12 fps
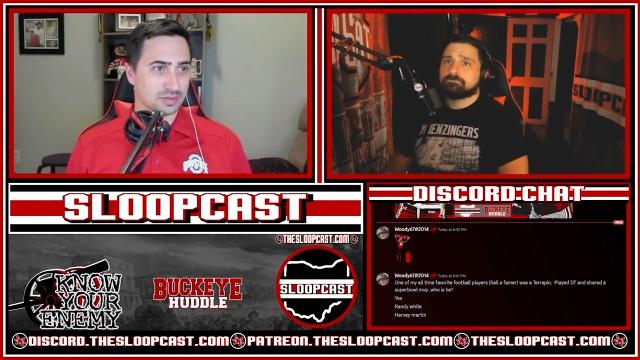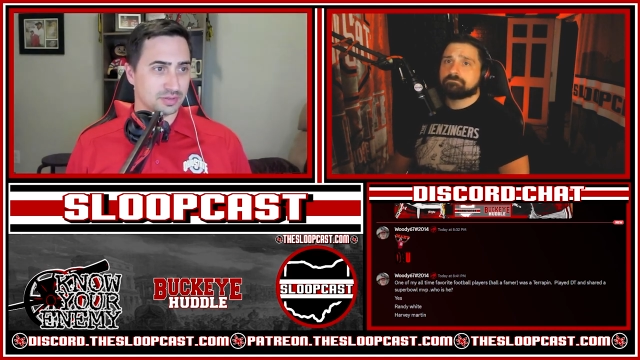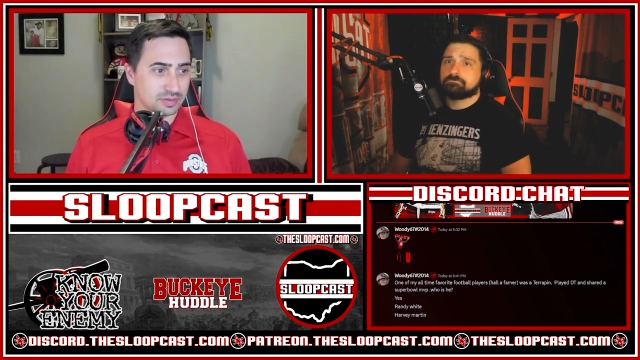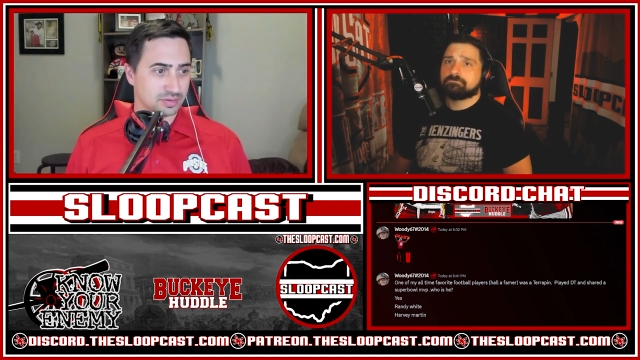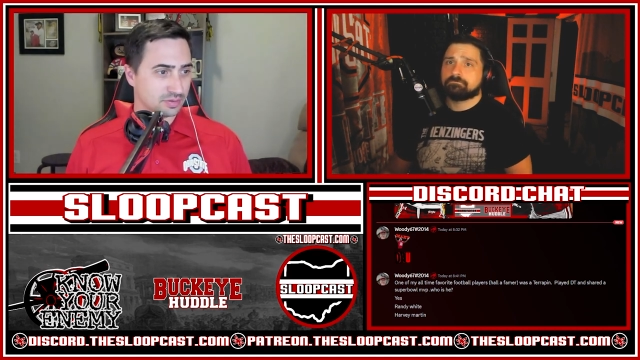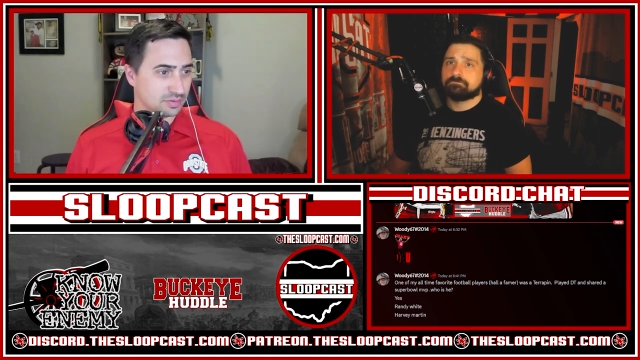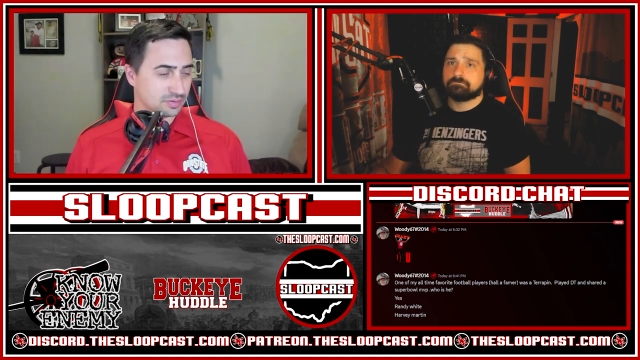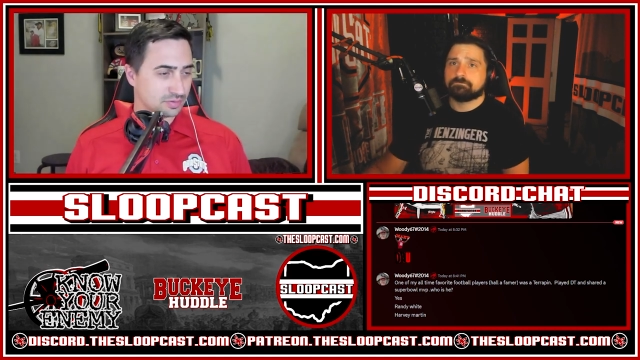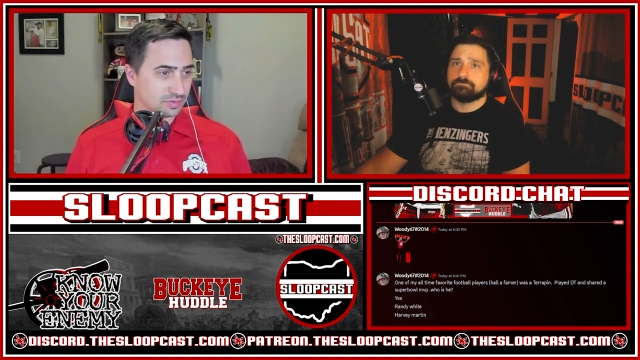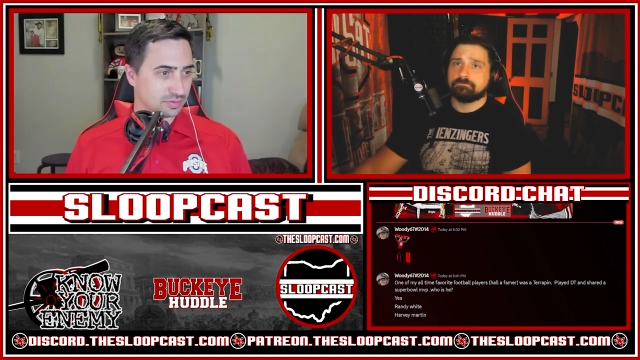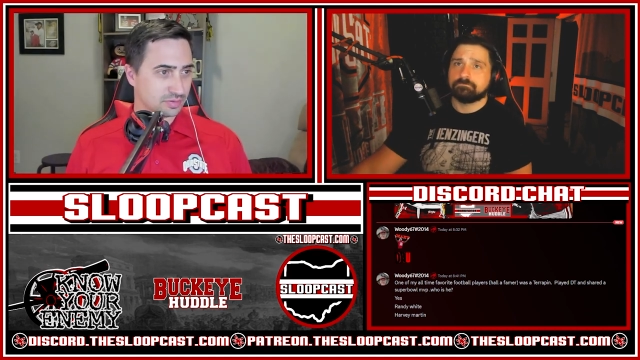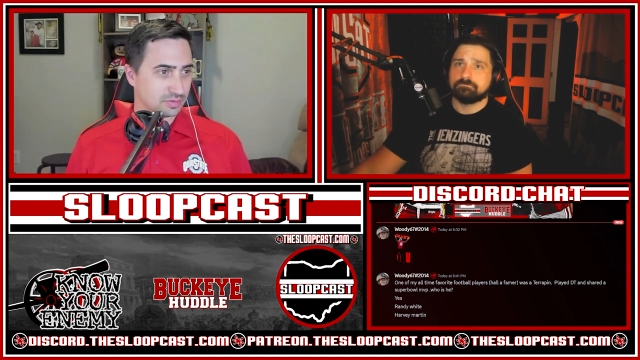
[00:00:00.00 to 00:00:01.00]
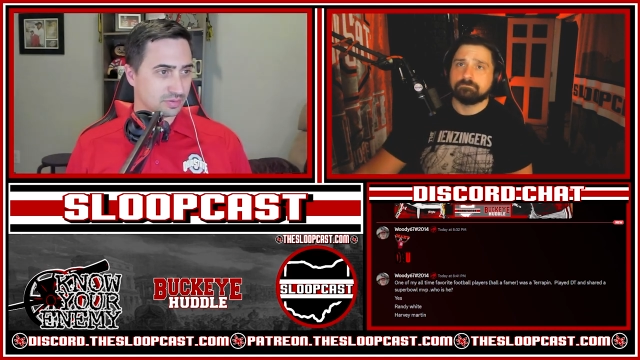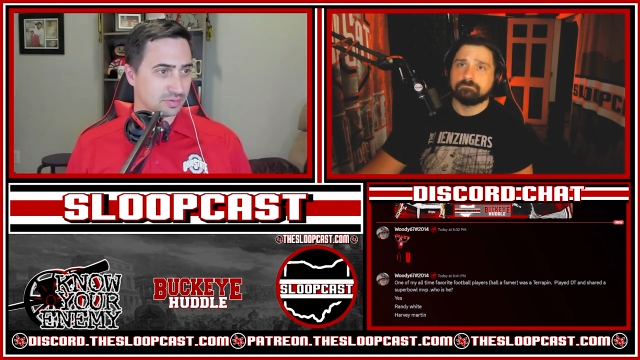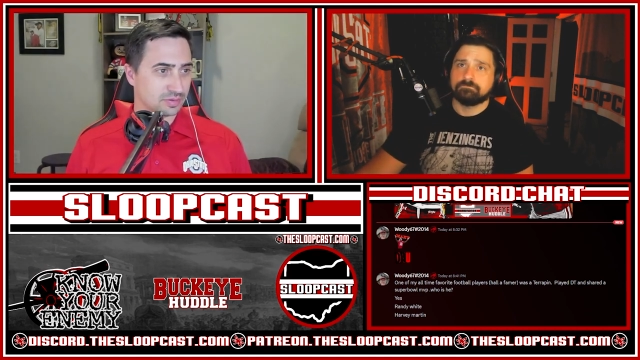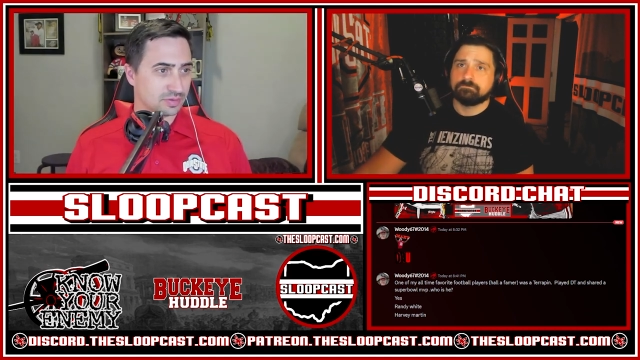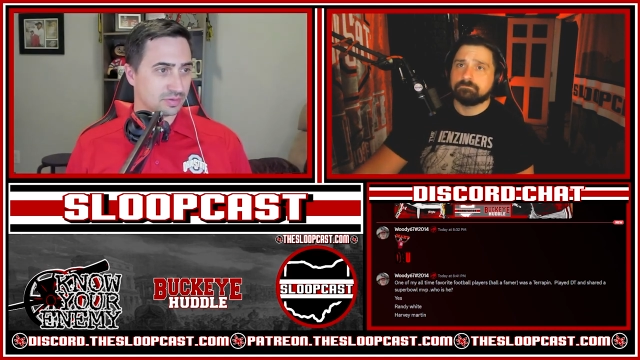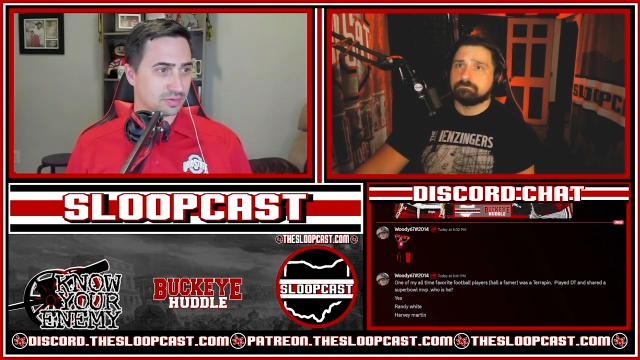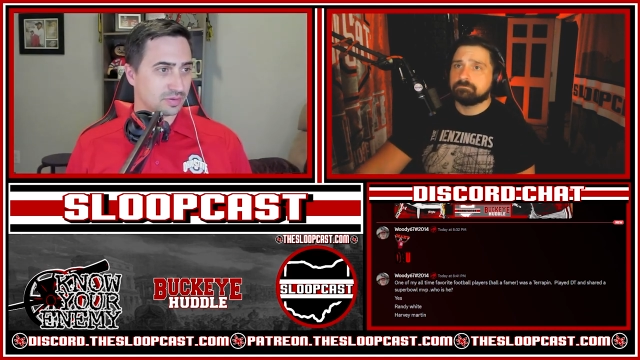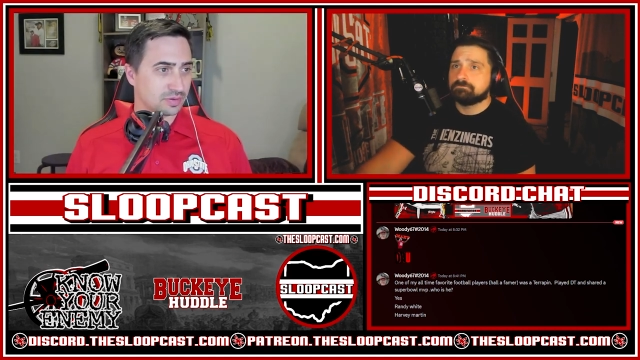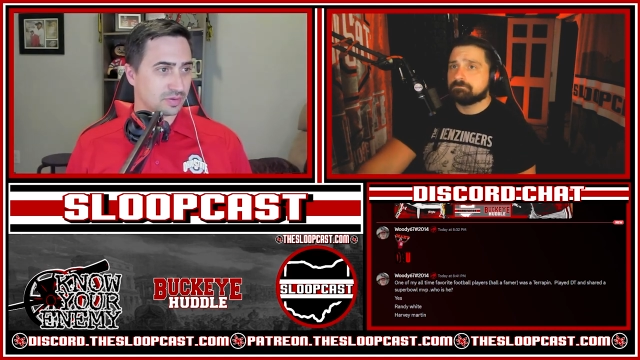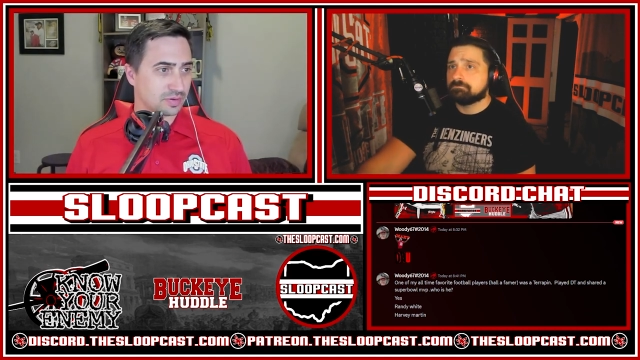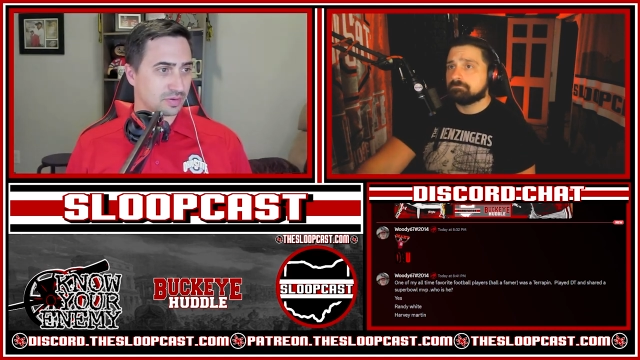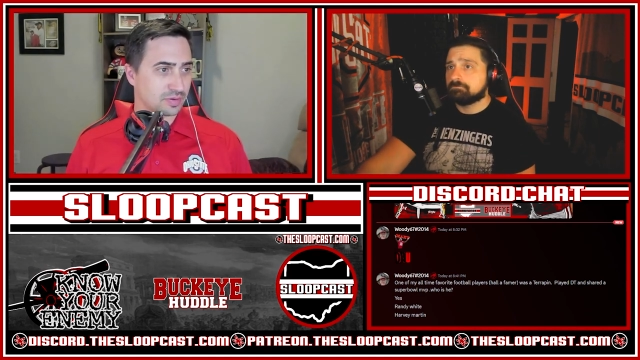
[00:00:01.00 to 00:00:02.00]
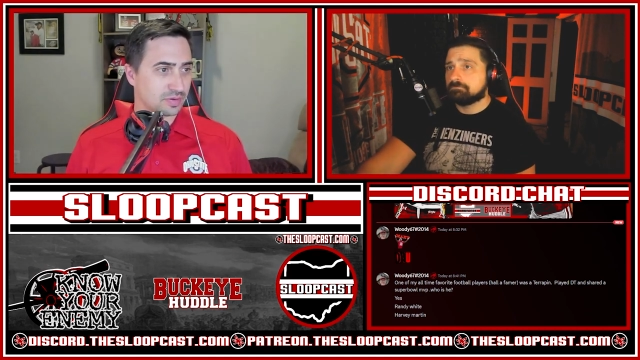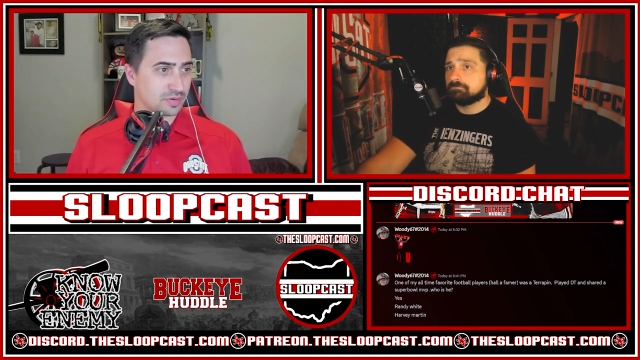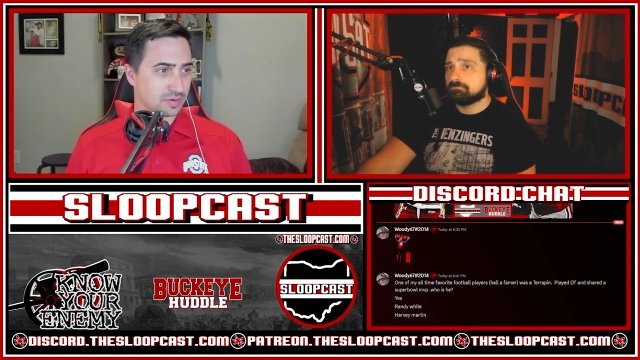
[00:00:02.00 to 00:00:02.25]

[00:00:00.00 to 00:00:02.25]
No one is speaking in this clip.